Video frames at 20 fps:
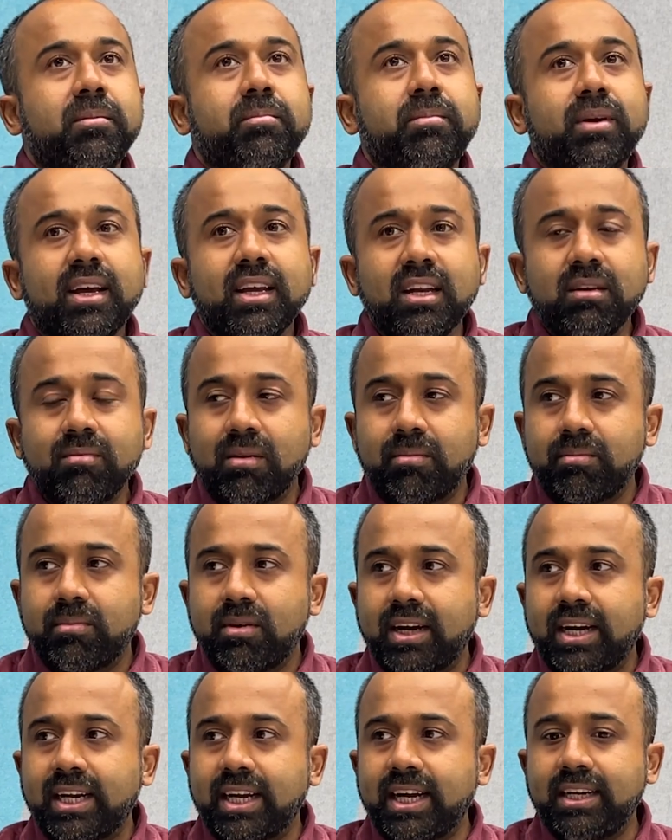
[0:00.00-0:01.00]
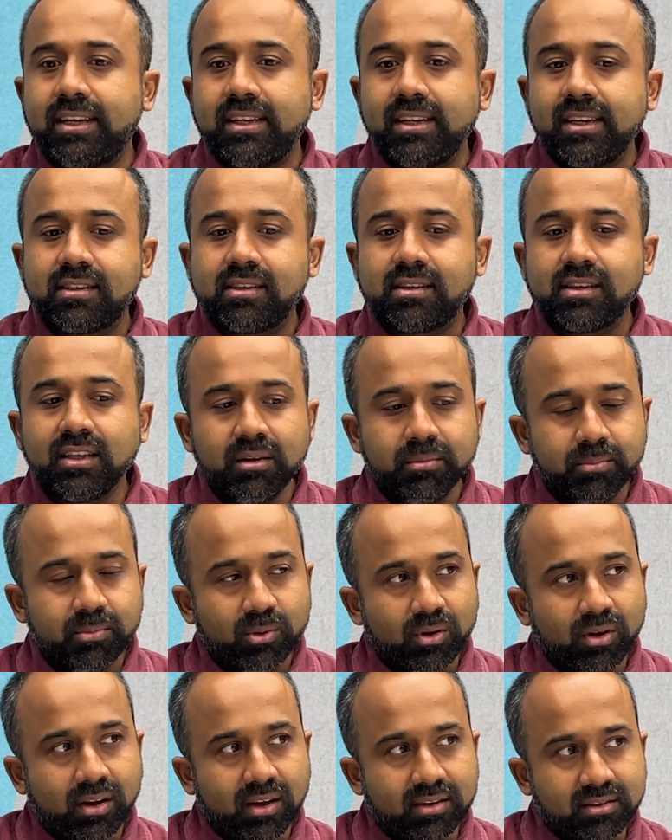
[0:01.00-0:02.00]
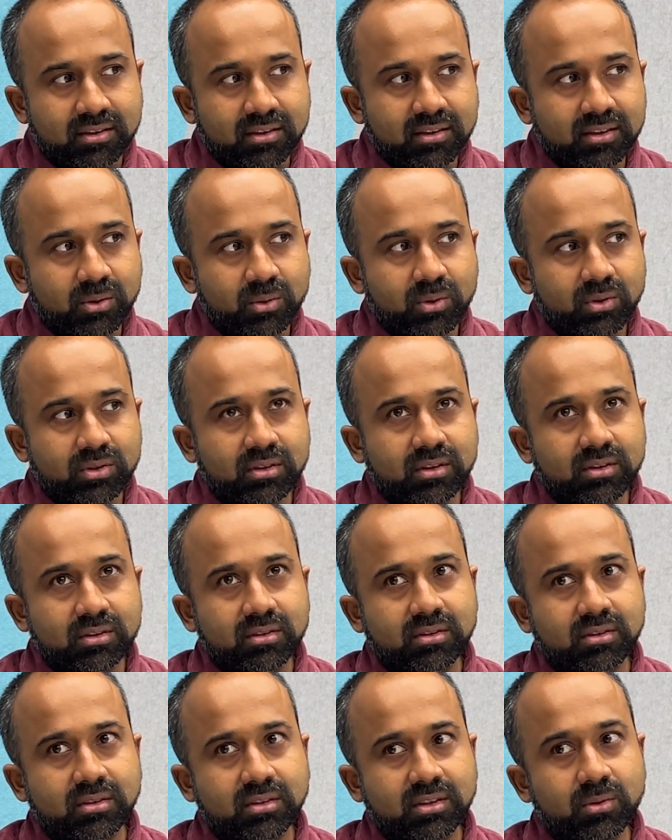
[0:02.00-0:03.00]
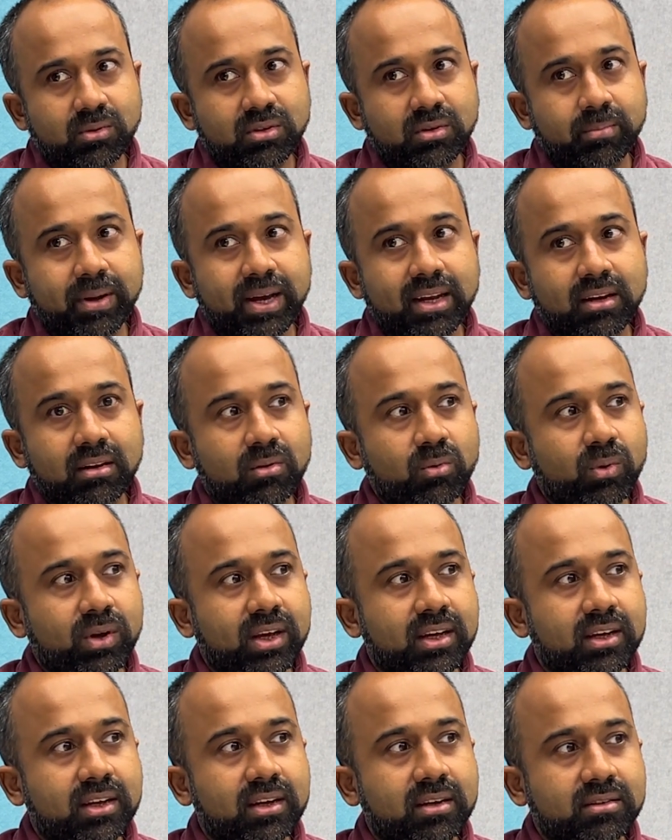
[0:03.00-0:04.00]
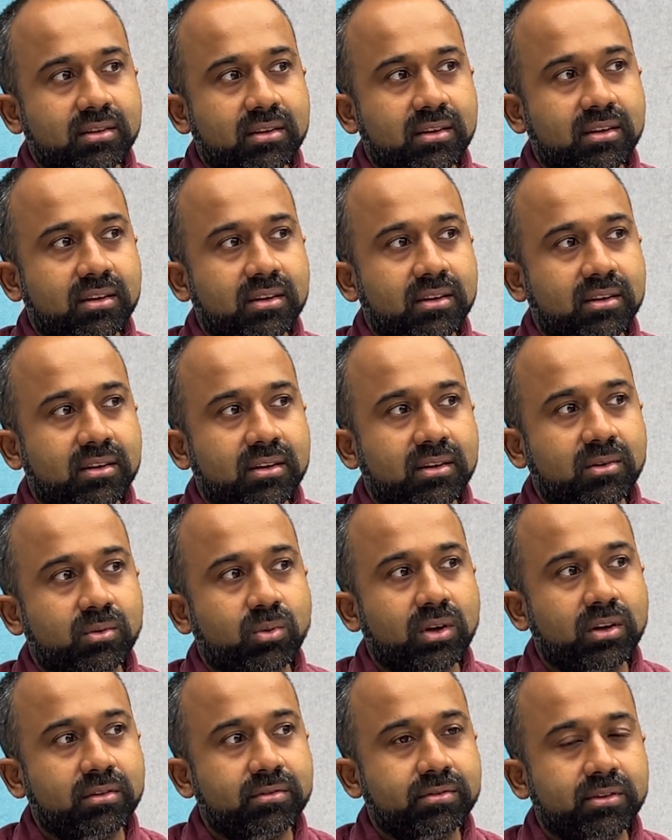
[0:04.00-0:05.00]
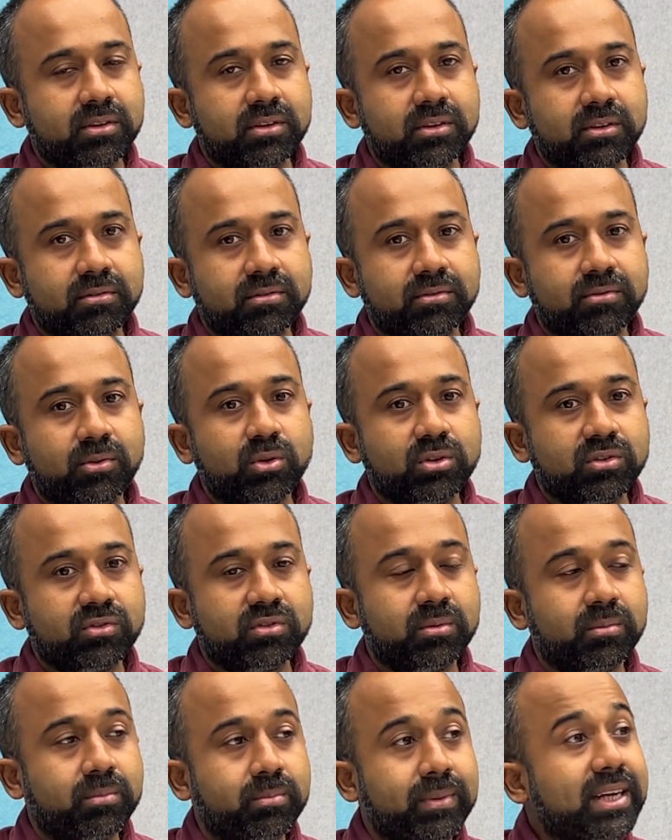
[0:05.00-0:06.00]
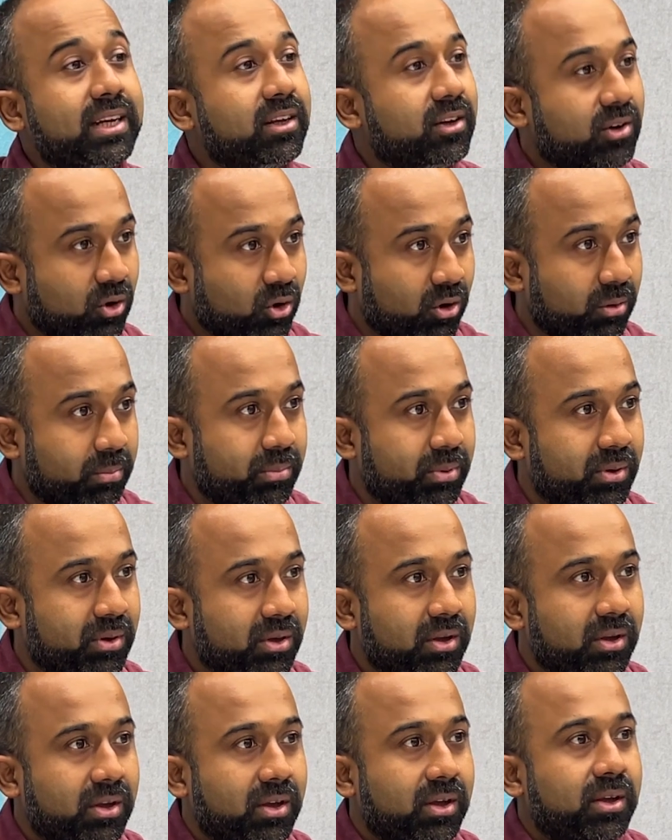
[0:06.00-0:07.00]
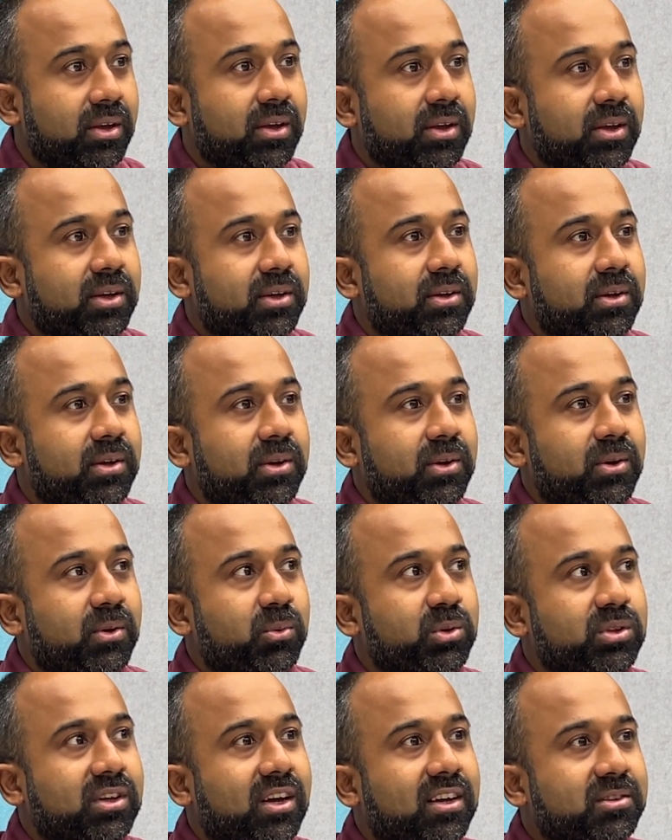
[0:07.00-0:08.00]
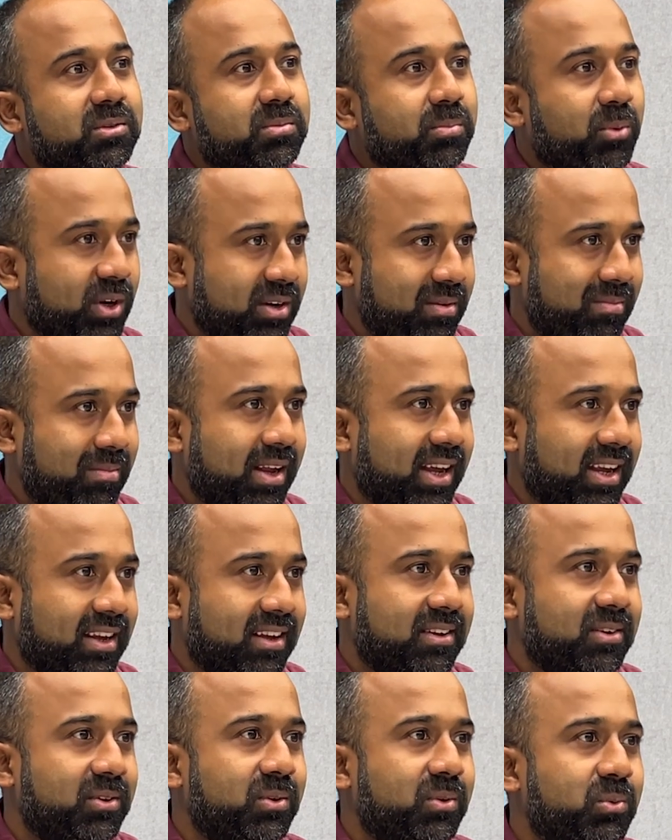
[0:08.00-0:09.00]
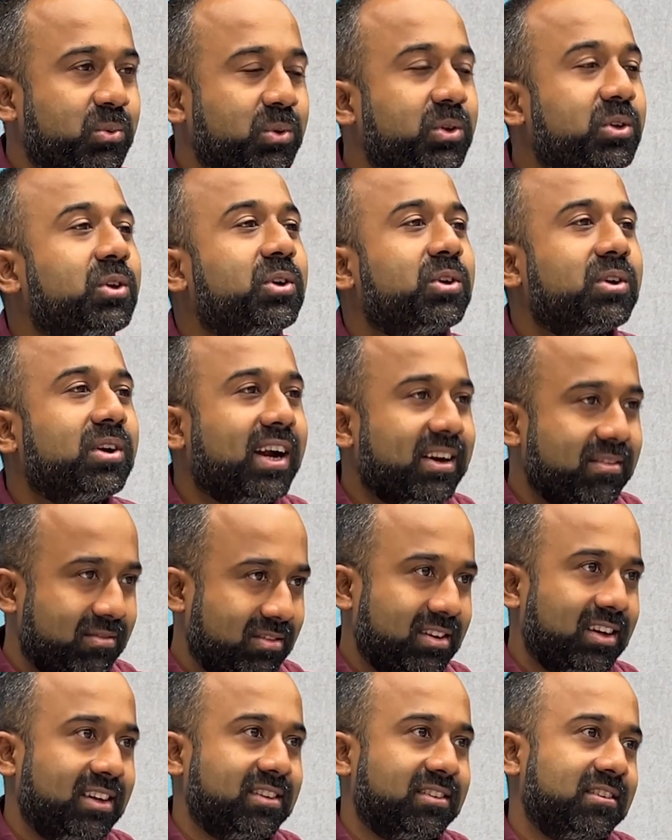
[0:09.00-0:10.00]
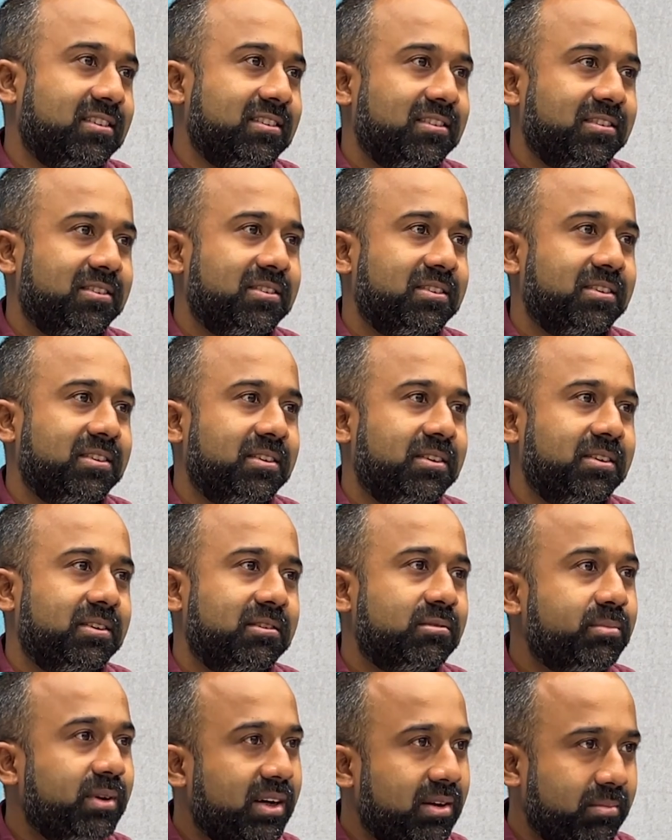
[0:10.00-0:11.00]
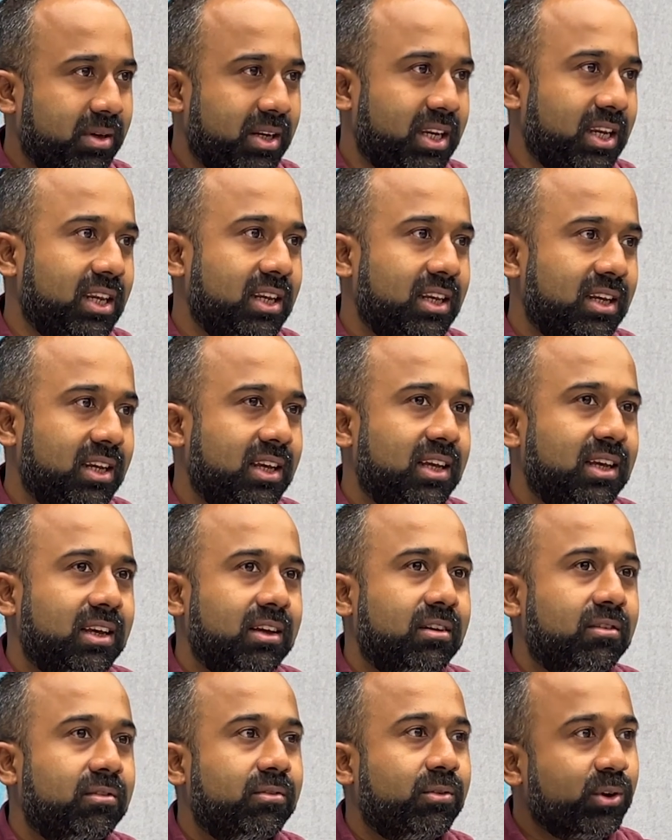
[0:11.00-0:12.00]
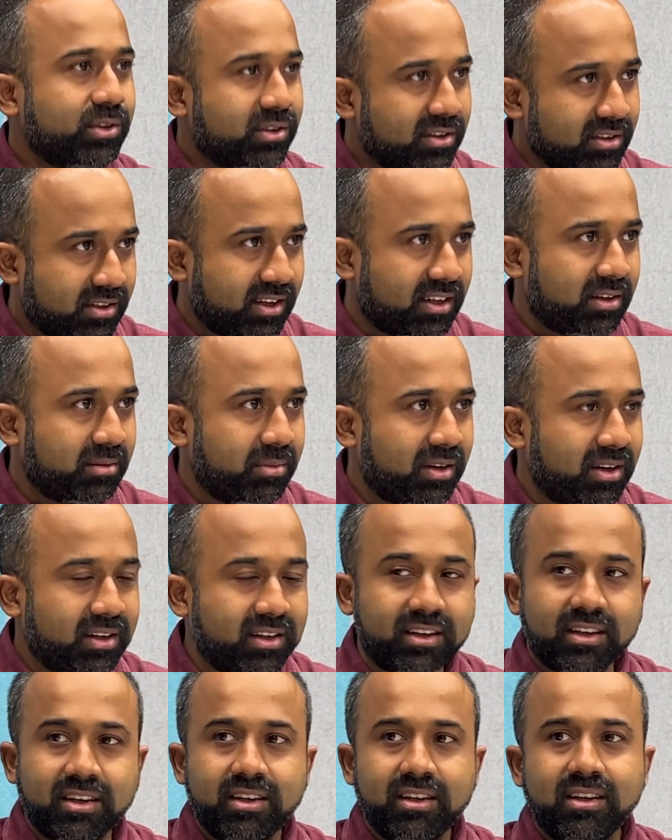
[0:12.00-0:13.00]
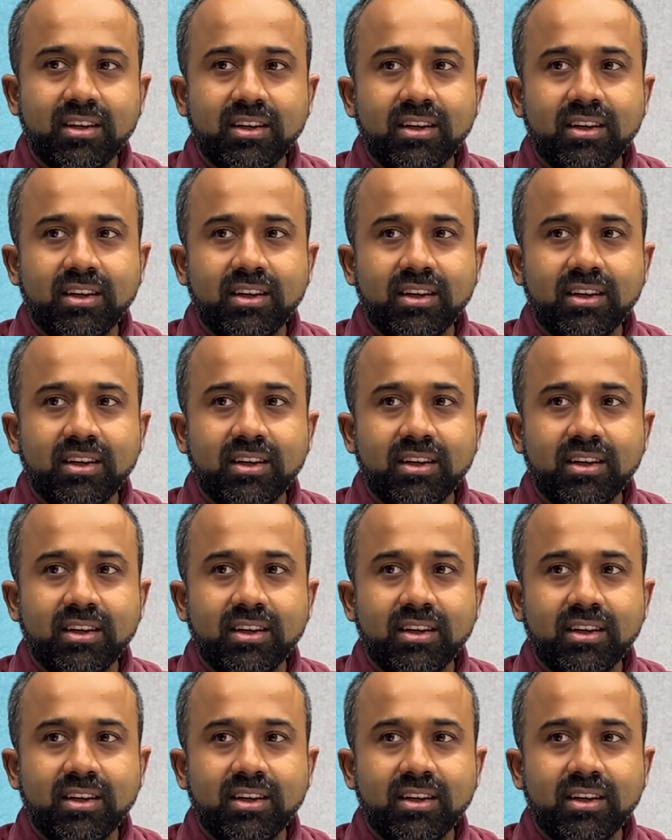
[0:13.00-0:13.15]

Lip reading: But I remember at ATS Singapore last year, there was a panel where one of the folks from MediaCorp was asked point blank, would your advertisers spend money for sustainability